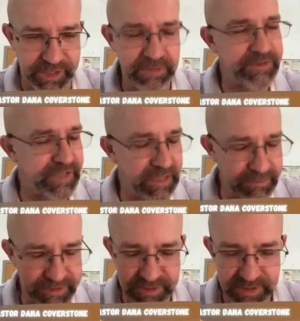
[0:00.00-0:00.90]
He was he
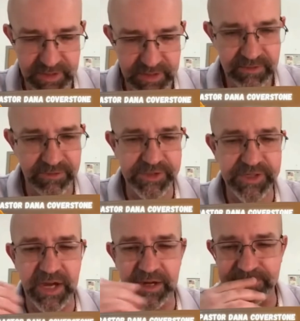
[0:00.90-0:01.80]
was very
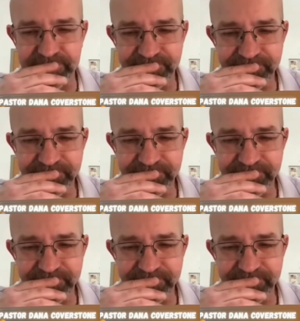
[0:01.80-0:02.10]
tired.